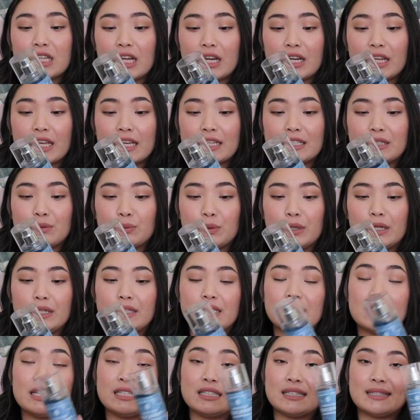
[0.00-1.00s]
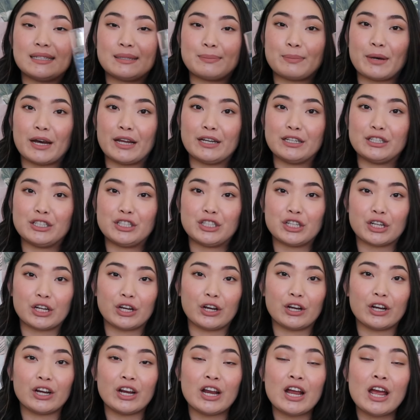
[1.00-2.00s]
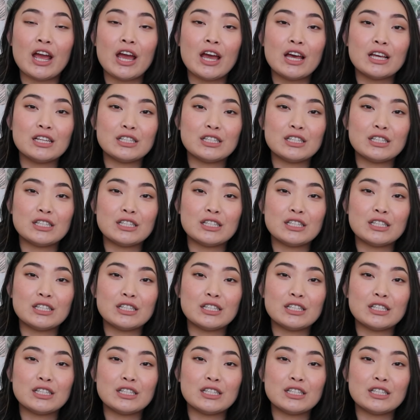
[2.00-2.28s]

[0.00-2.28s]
Sun-Kissed Woods, and Spun Sugar.